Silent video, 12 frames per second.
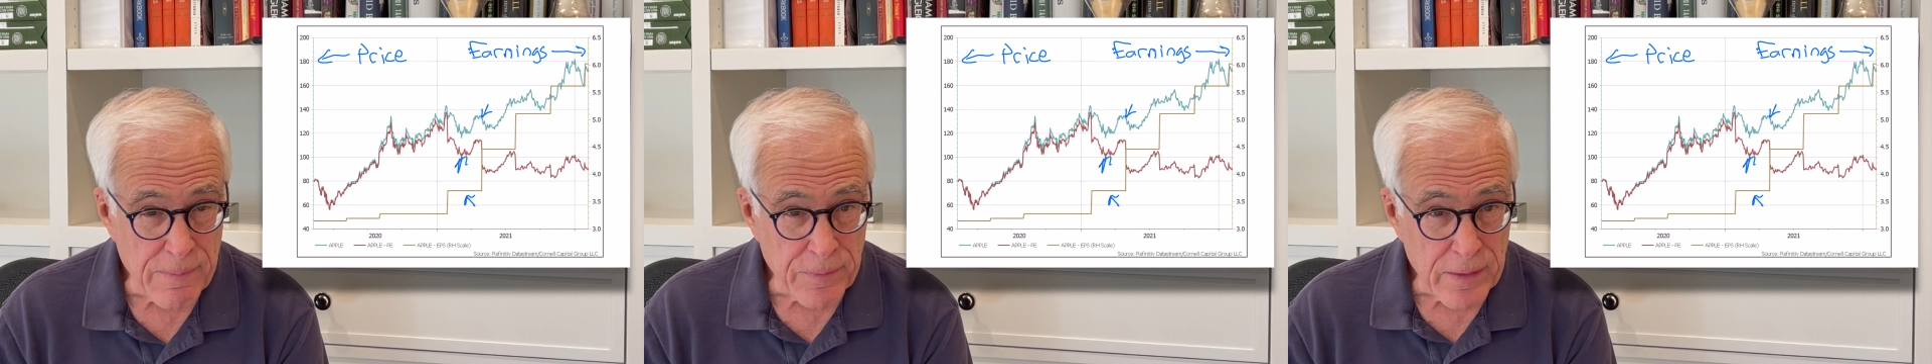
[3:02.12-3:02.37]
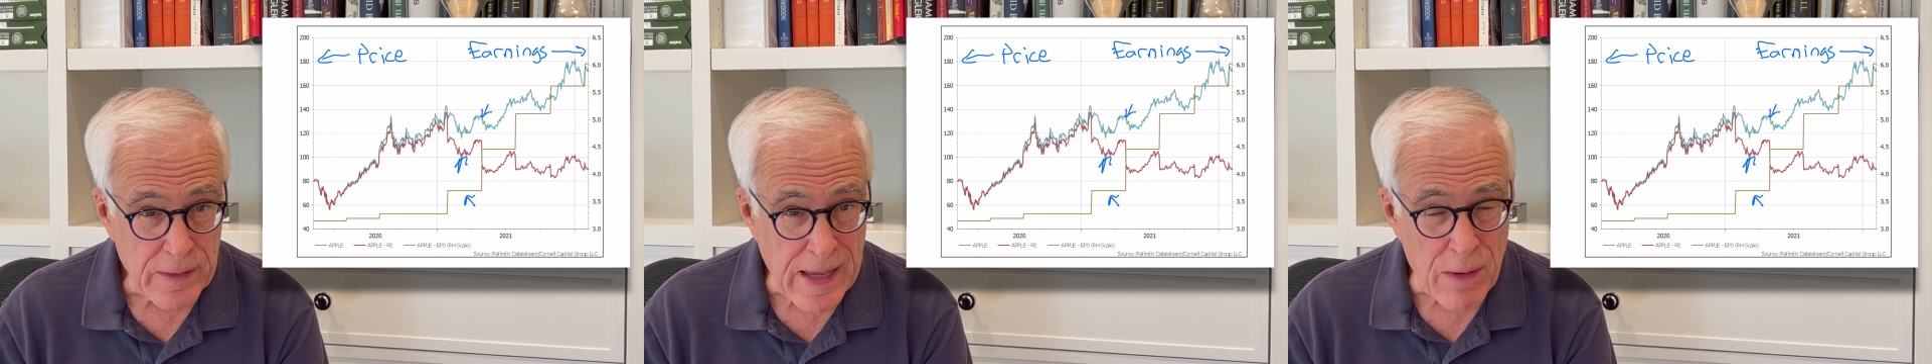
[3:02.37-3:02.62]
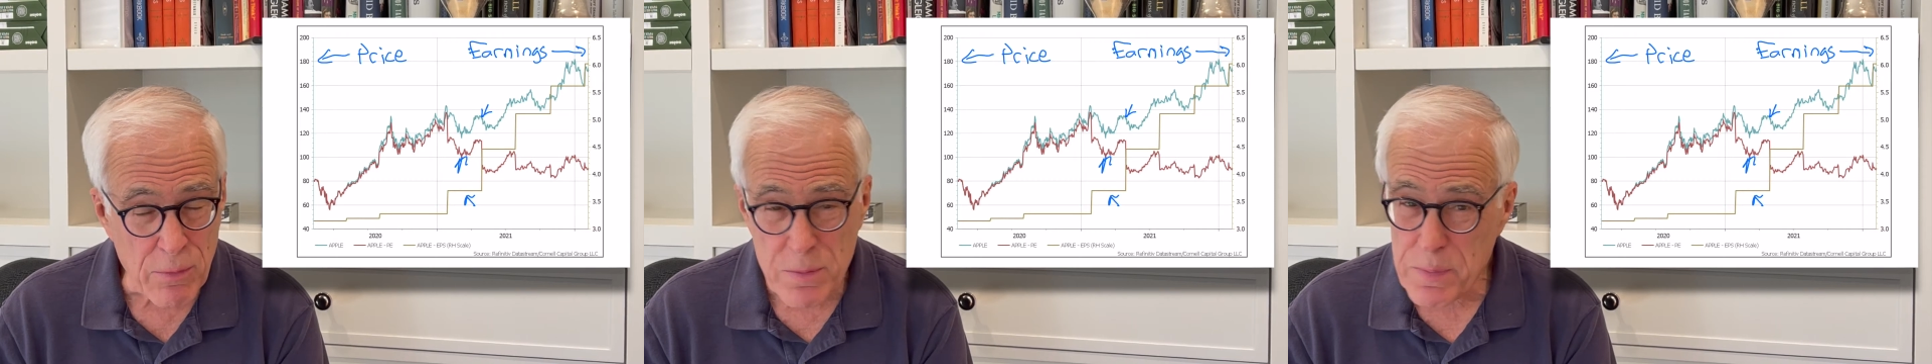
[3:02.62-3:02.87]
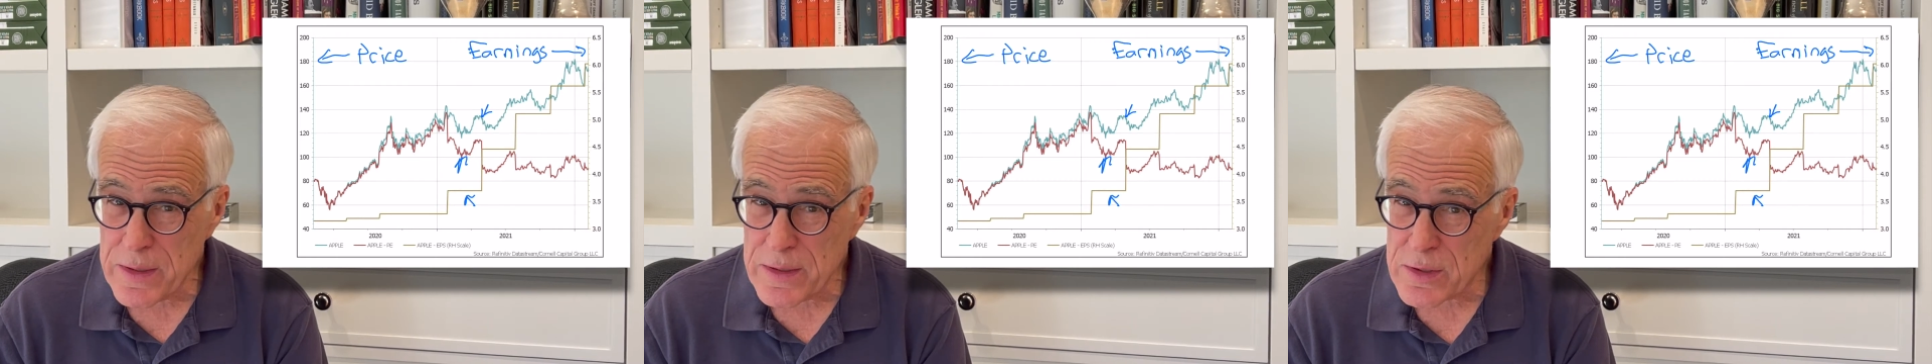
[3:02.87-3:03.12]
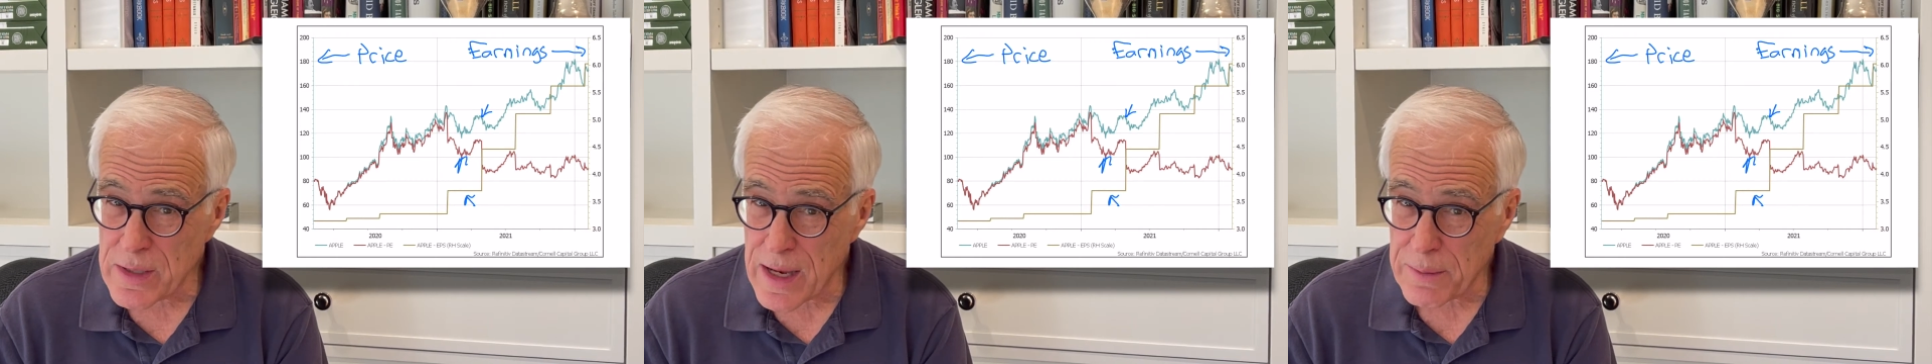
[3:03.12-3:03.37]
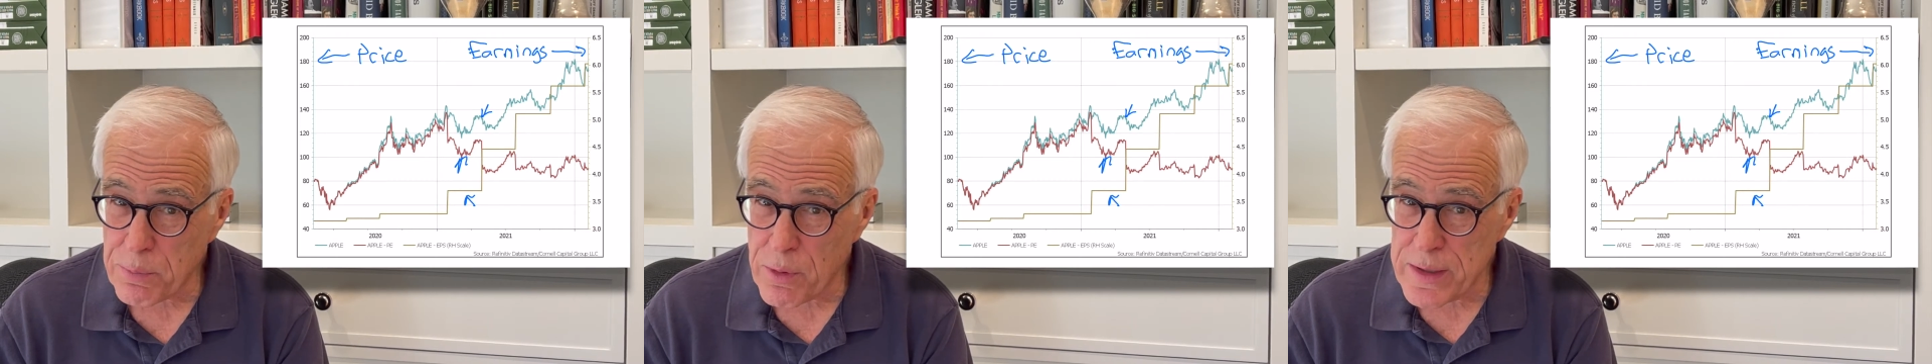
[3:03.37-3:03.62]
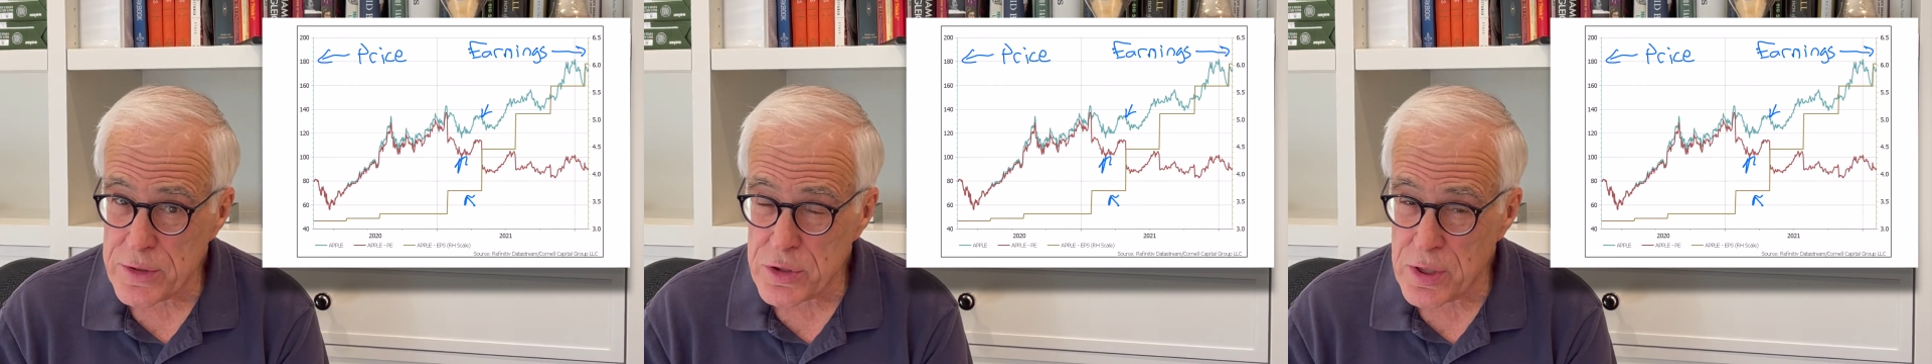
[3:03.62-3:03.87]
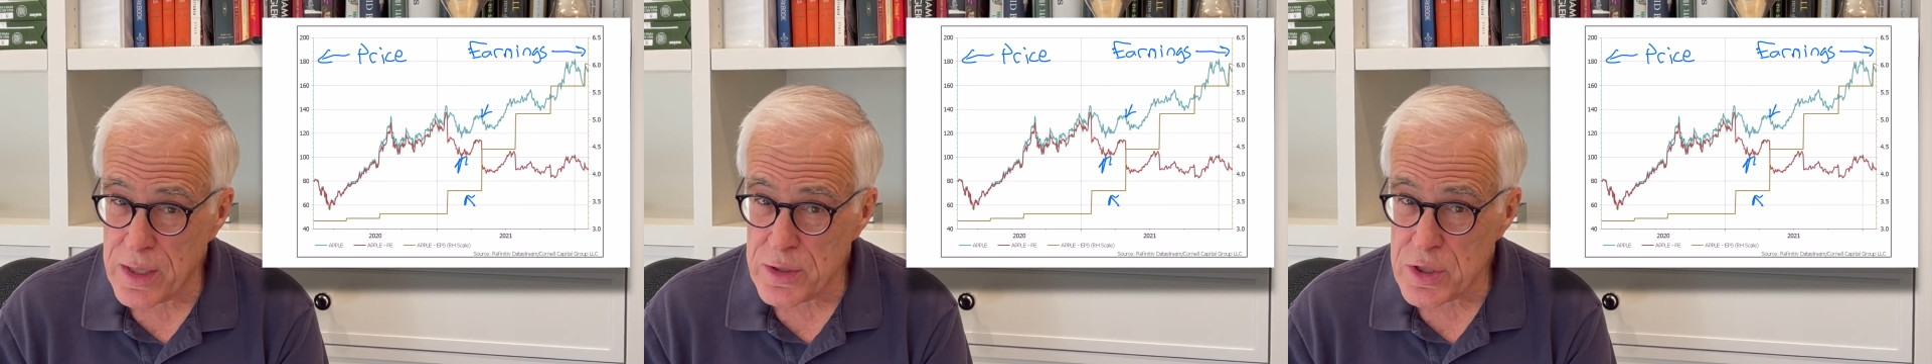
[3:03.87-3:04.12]
That would be the stock price
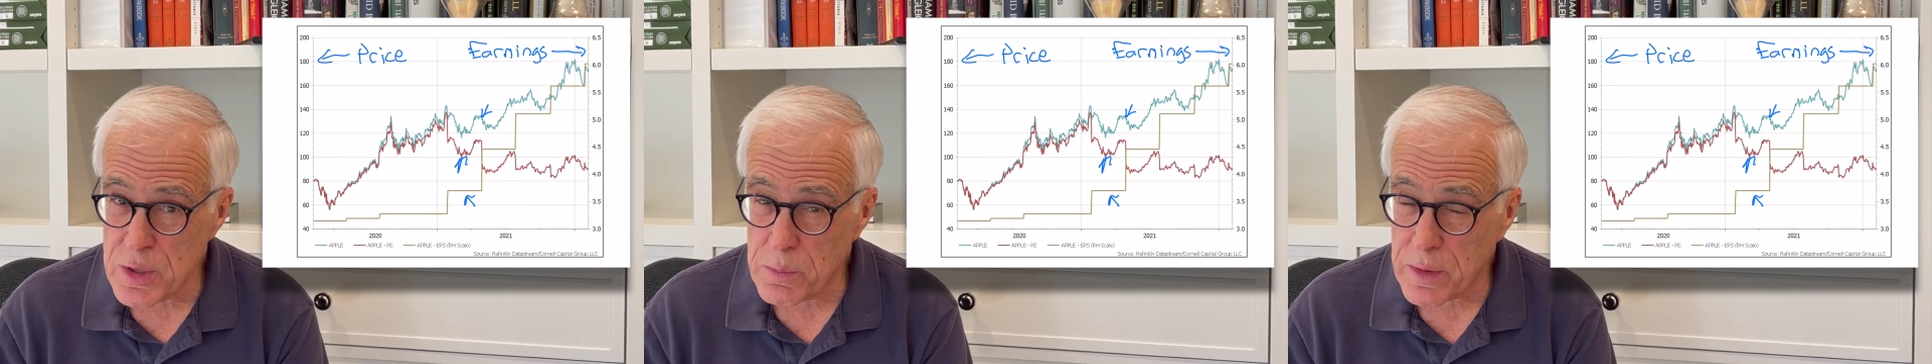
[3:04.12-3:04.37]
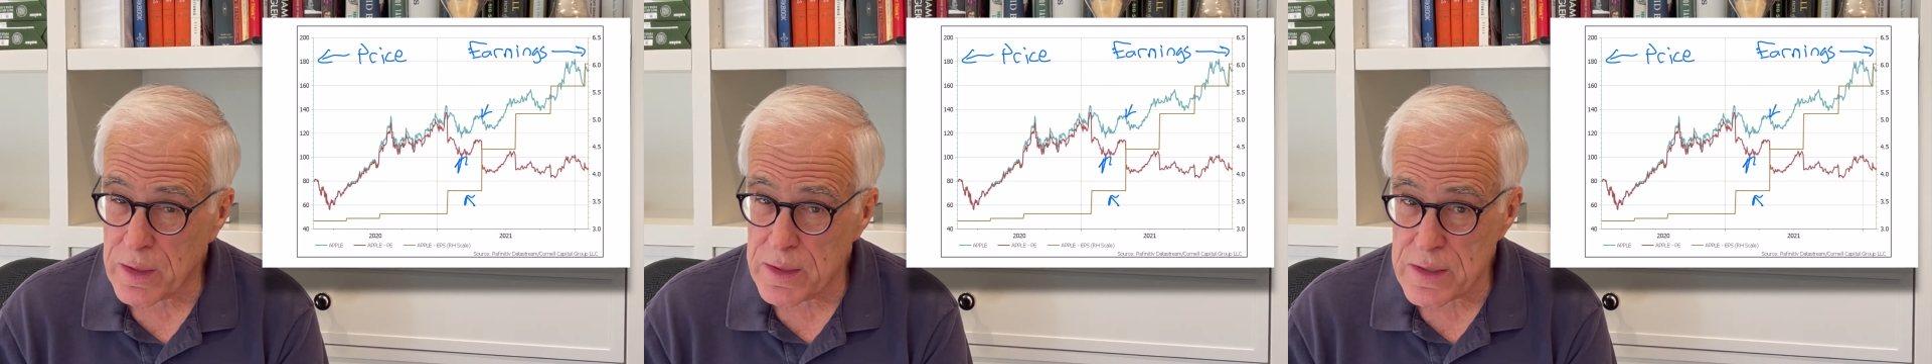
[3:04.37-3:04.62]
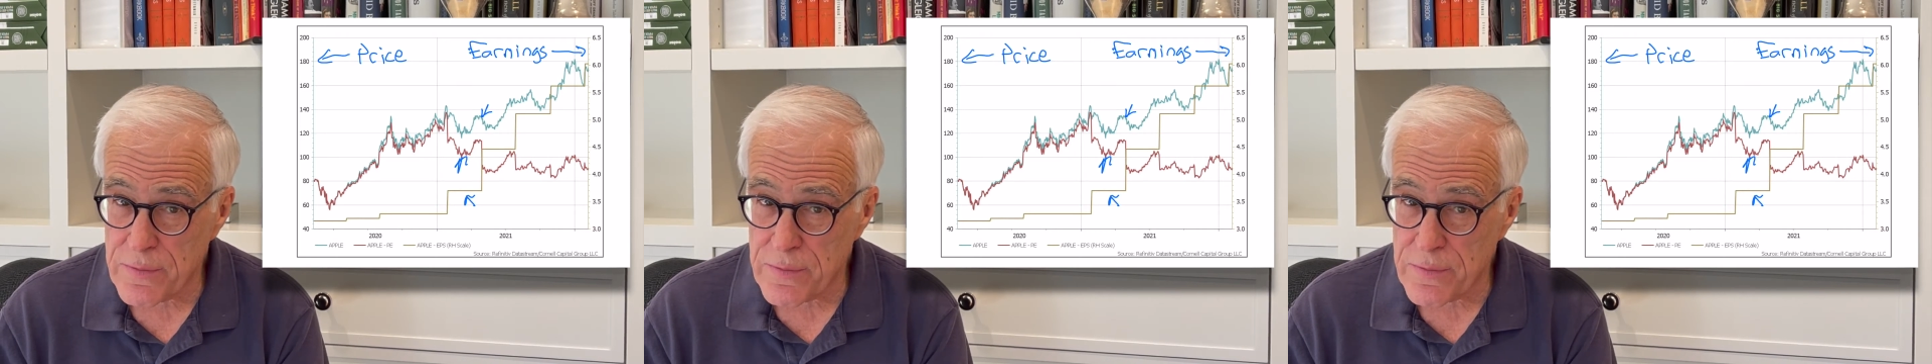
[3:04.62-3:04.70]
changing because